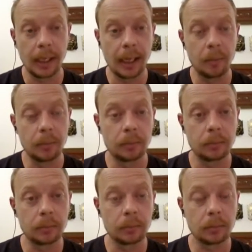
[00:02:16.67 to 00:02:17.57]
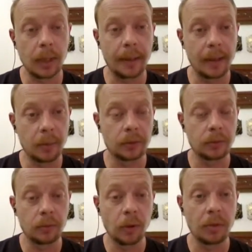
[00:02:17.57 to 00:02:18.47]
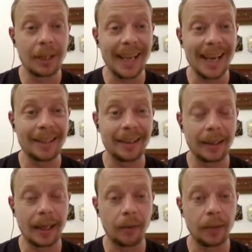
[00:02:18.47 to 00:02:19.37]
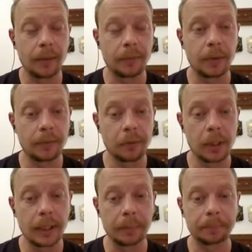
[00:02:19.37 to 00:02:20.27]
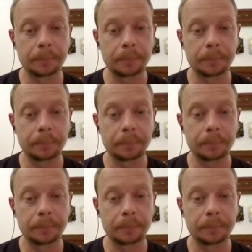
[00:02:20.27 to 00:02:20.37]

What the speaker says: and there was not really anything out there for free.